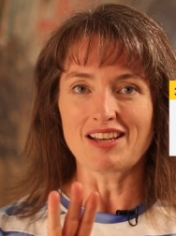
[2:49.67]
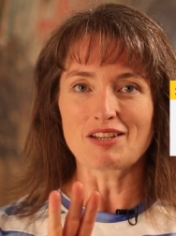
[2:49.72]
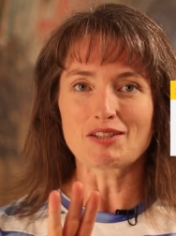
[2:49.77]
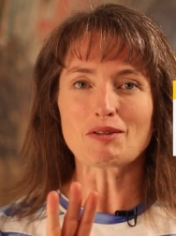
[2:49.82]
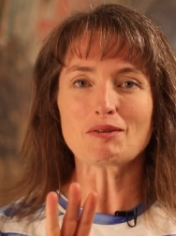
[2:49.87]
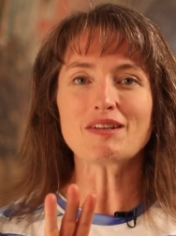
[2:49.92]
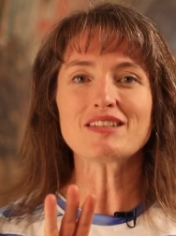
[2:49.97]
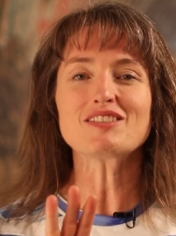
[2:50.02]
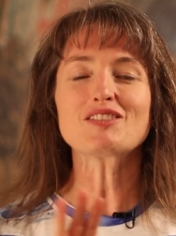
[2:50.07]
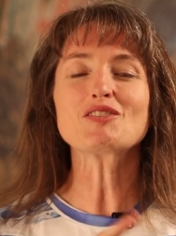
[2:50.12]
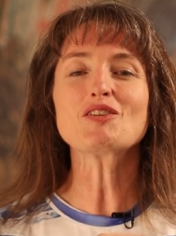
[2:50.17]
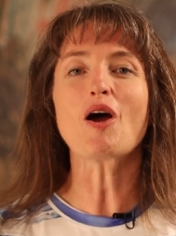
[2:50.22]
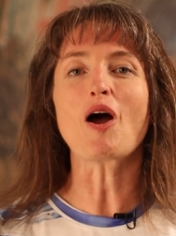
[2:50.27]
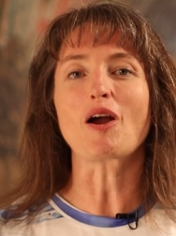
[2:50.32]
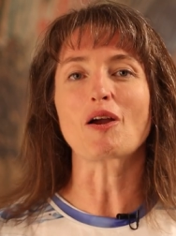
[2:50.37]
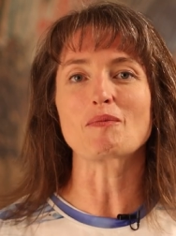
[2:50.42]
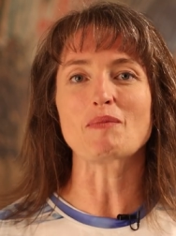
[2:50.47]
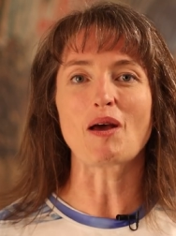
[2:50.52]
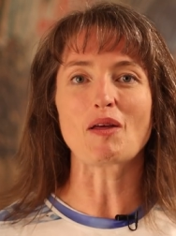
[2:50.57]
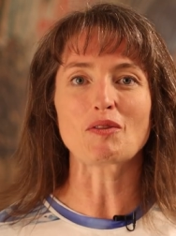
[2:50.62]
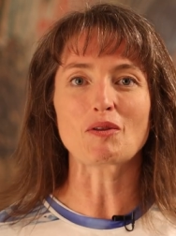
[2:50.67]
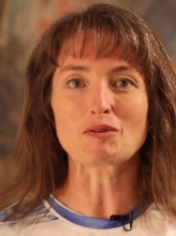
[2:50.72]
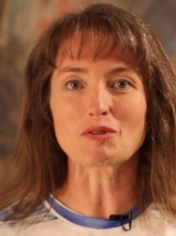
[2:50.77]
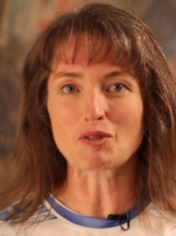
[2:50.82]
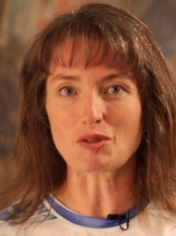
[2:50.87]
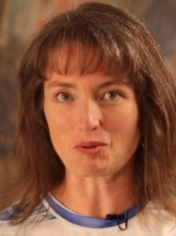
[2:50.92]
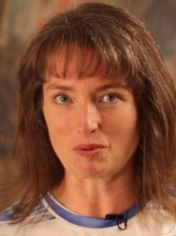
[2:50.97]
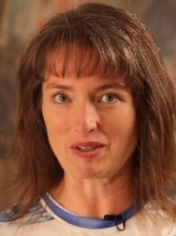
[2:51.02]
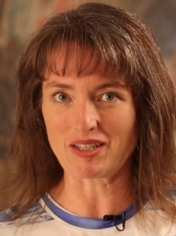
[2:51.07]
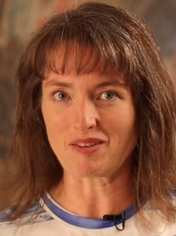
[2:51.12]
So let's talk about those
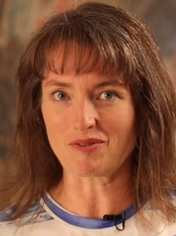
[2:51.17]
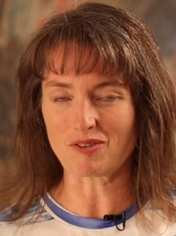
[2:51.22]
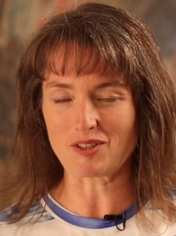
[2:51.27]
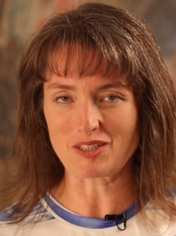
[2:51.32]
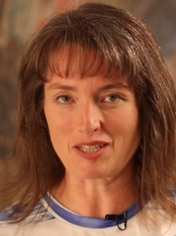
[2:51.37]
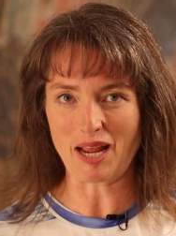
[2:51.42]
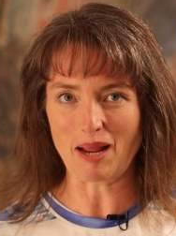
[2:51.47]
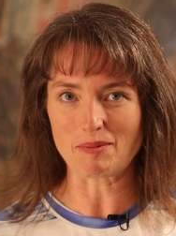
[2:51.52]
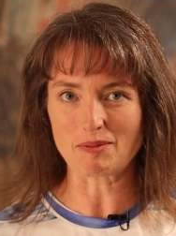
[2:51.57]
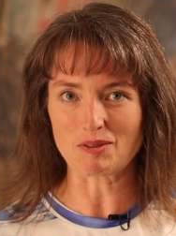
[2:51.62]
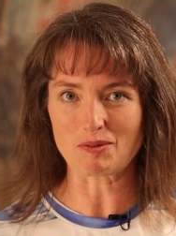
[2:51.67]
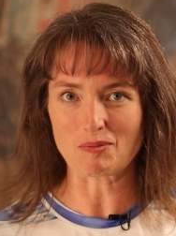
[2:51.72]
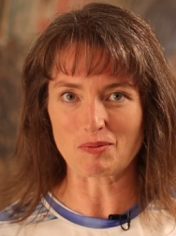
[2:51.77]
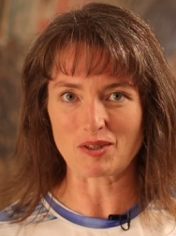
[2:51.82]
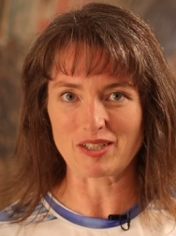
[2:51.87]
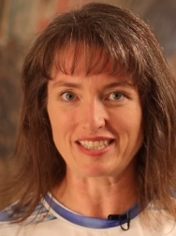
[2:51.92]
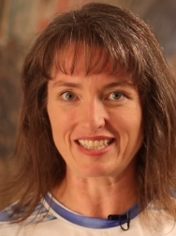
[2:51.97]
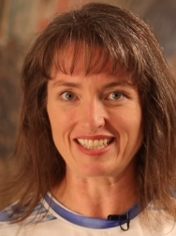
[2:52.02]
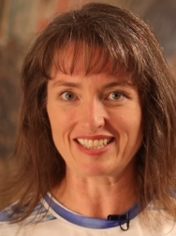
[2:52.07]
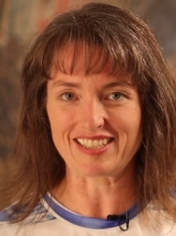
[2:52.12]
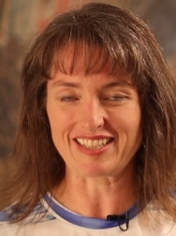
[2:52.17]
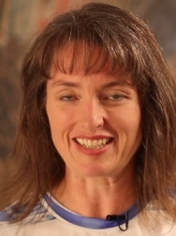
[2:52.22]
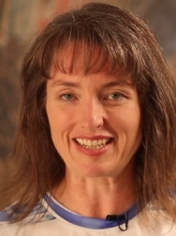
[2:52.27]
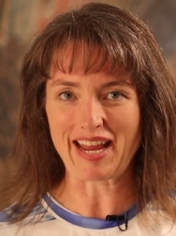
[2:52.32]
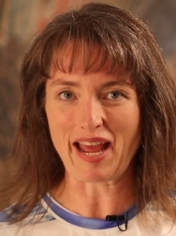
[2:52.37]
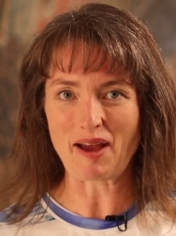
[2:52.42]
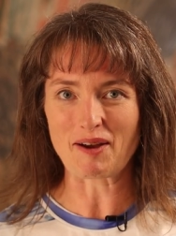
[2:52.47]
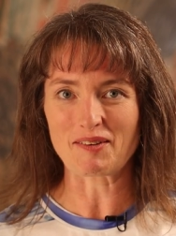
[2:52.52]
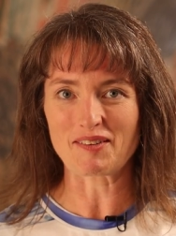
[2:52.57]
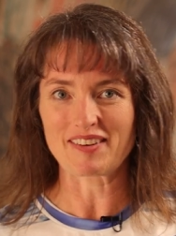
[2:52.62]
3 different types of pre-teaching
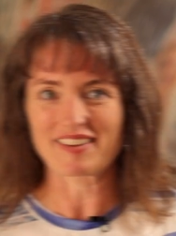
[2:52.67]
now.